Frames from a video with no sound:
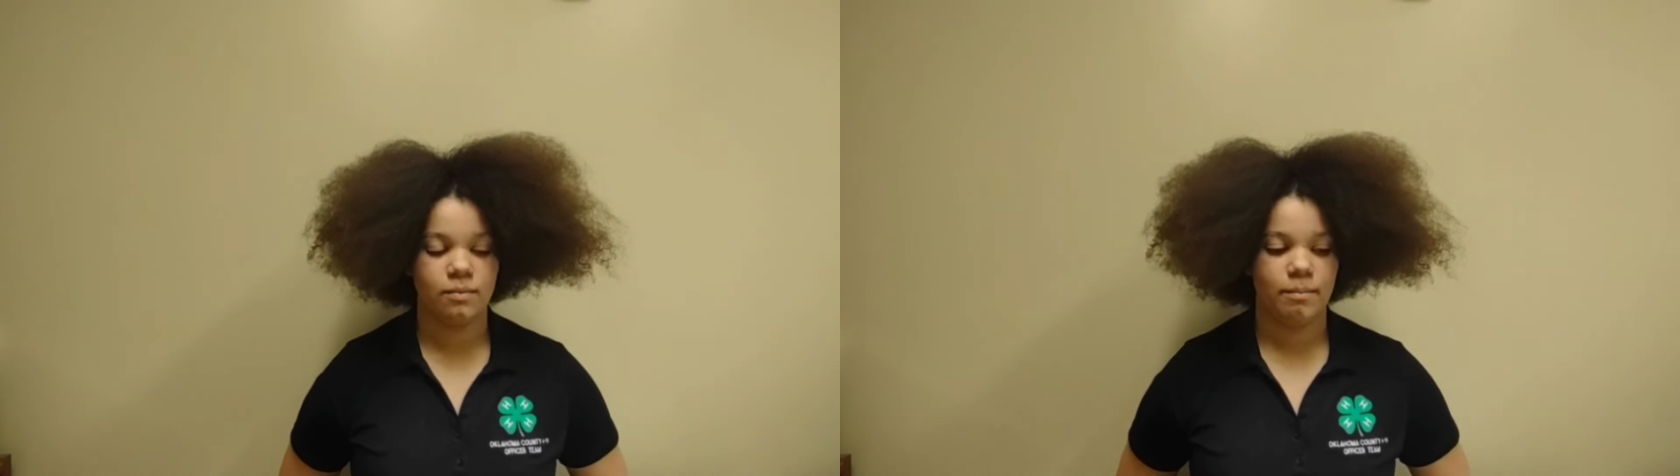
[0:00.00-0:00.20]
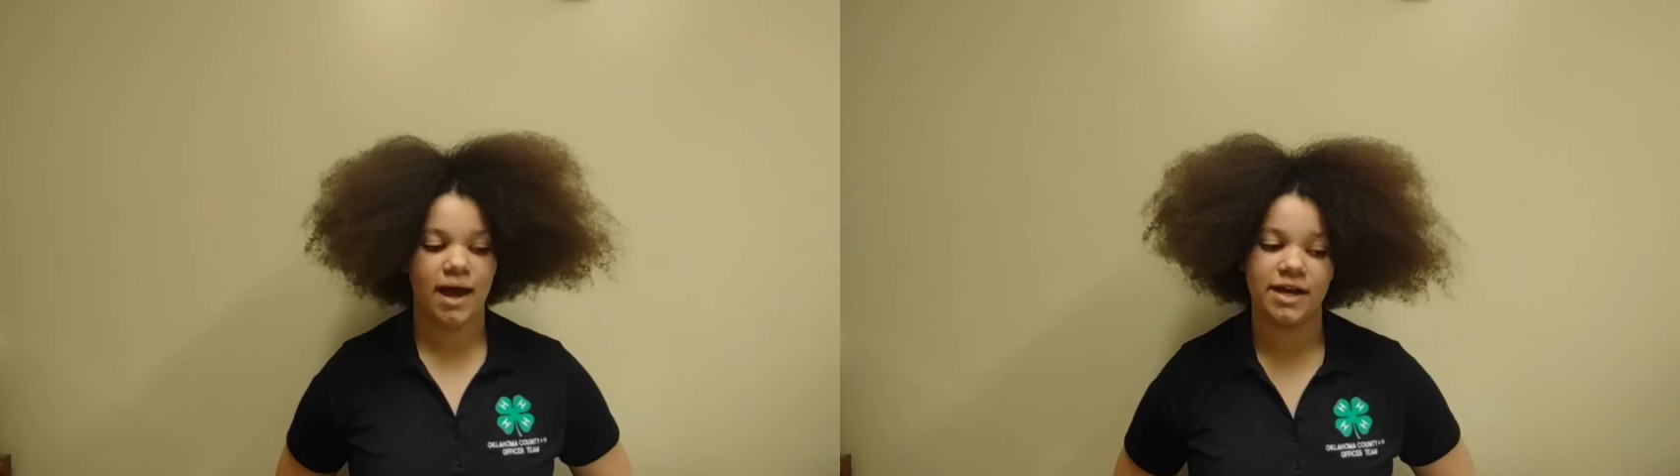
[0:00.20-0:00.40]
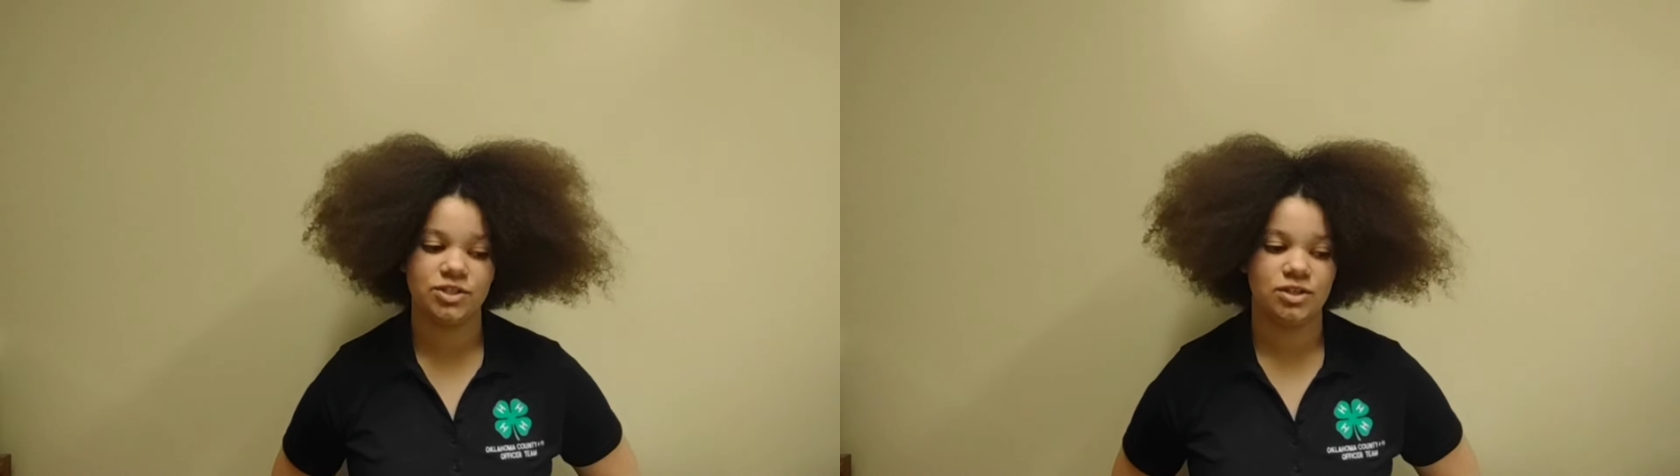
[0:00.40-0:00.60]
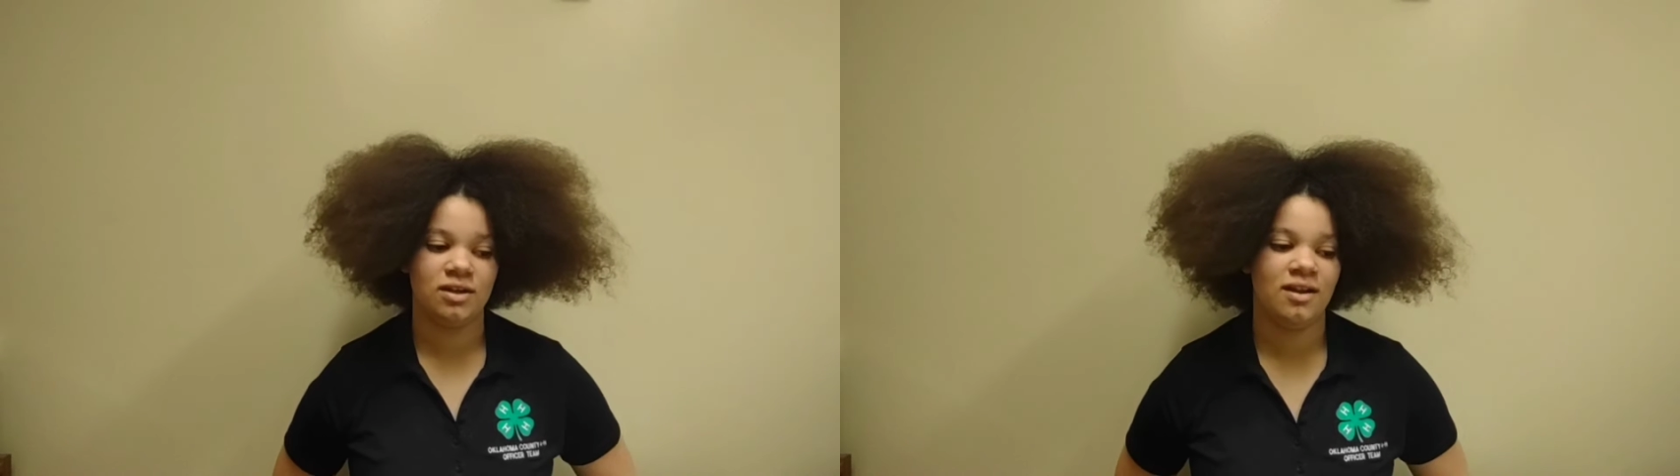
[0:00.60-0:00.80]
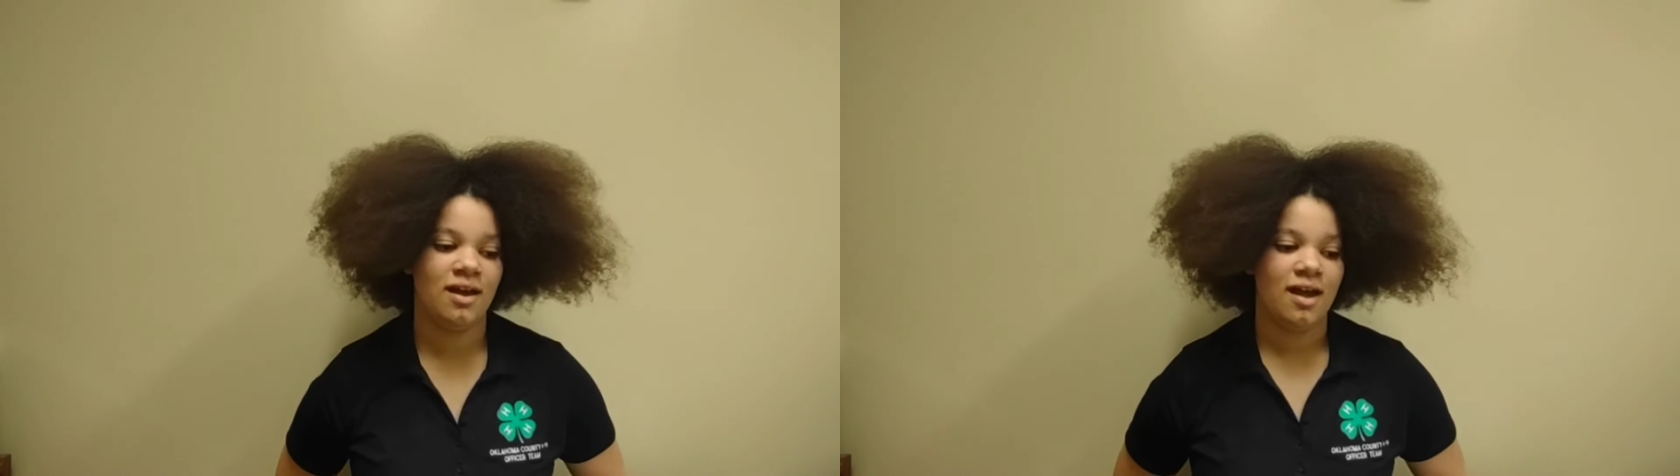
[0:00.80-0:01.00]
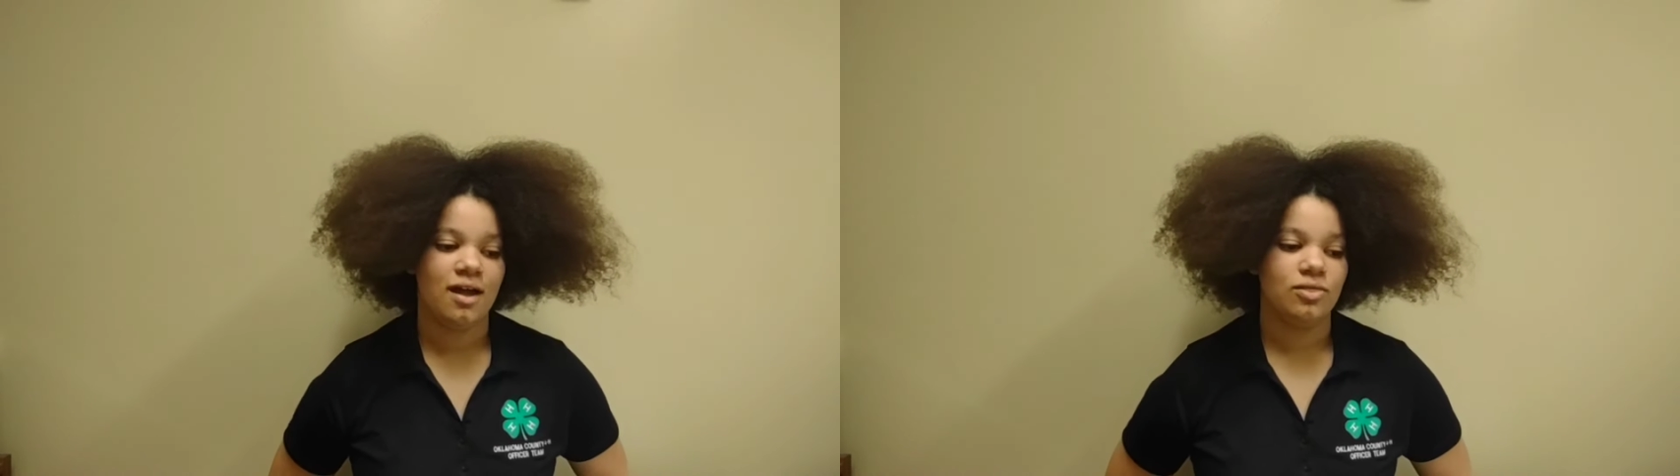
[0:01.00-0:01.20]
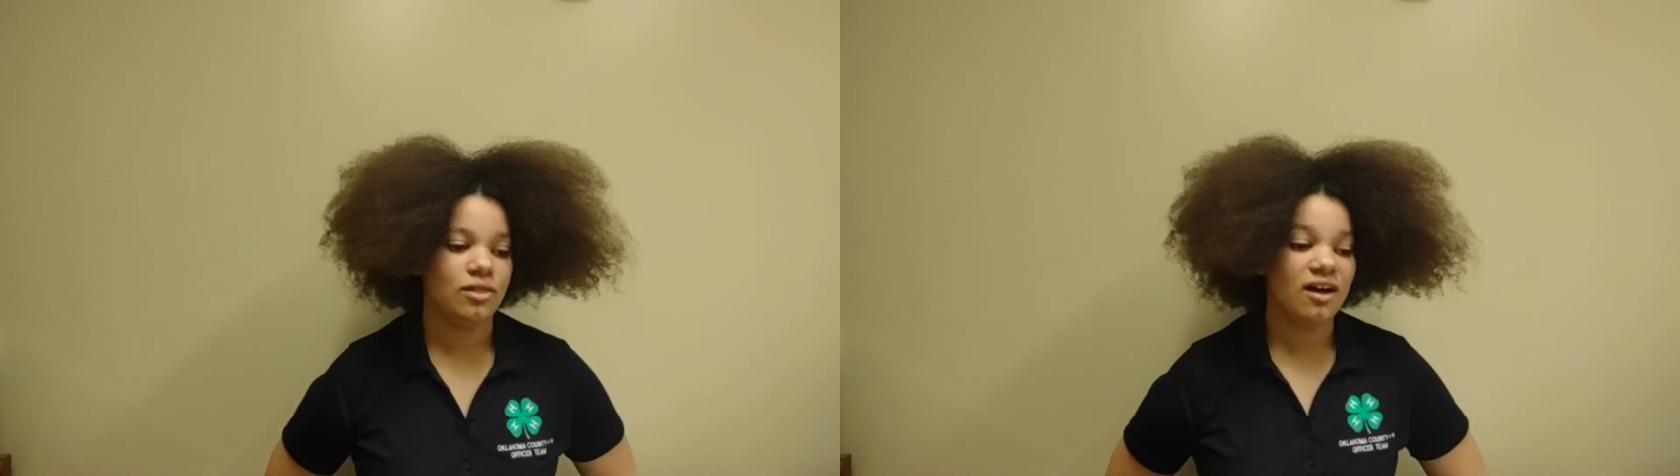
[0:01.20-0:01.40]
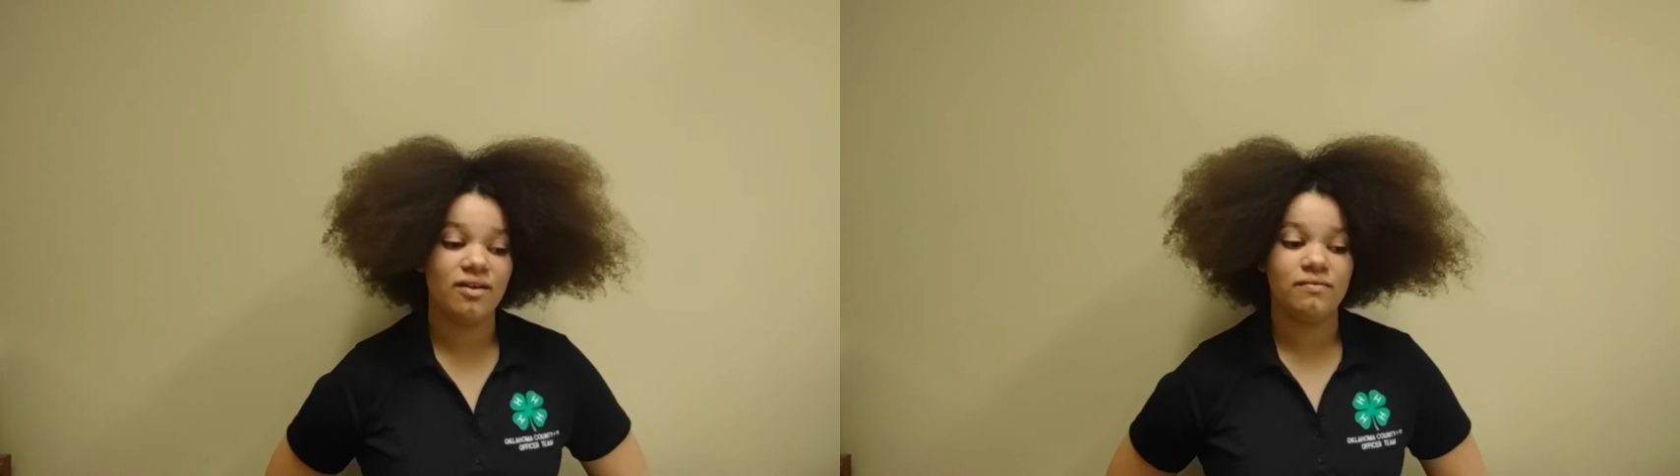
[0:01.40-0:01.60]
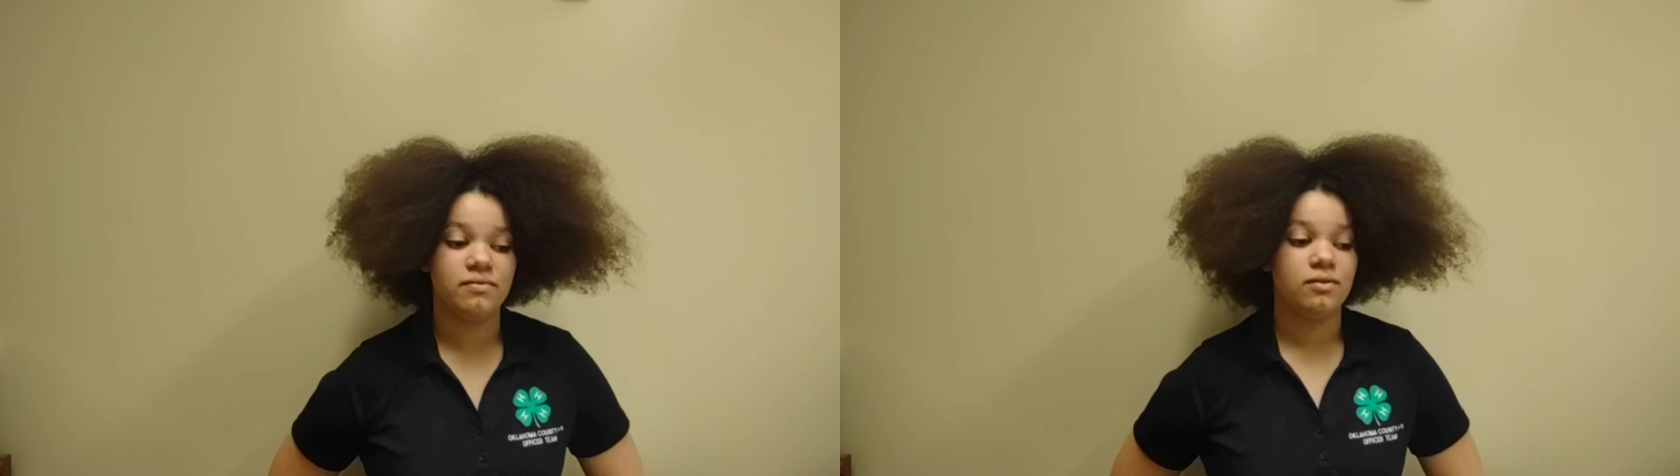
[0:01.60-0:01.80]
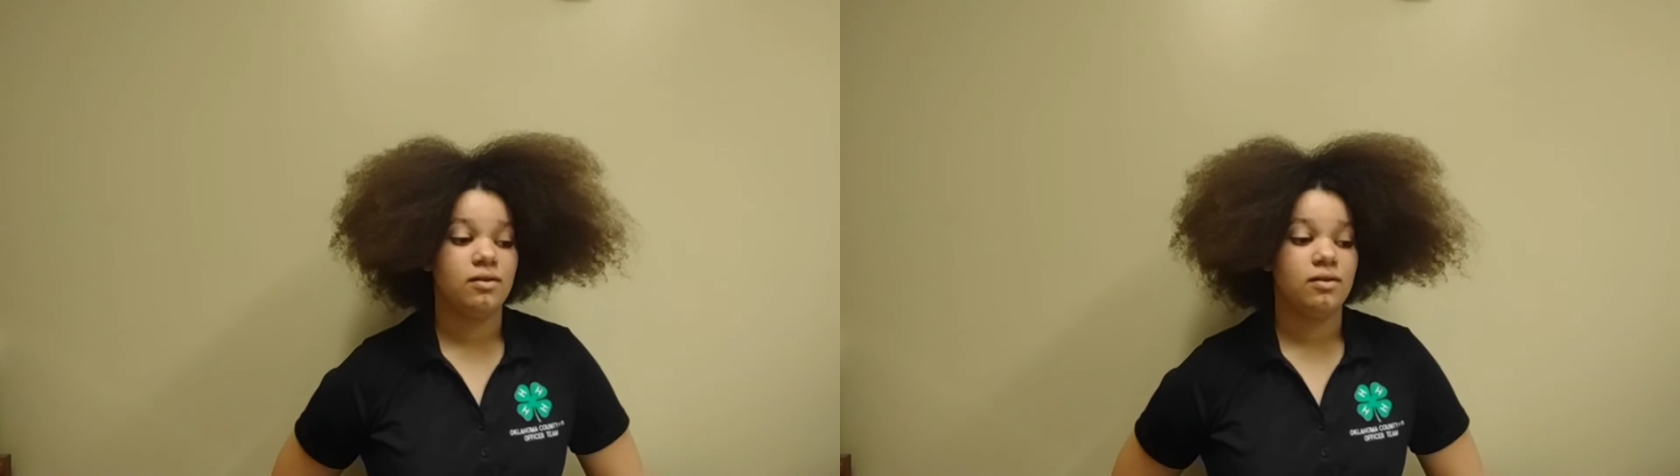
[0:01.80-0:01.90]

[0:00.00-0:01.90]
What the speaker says: passion, love,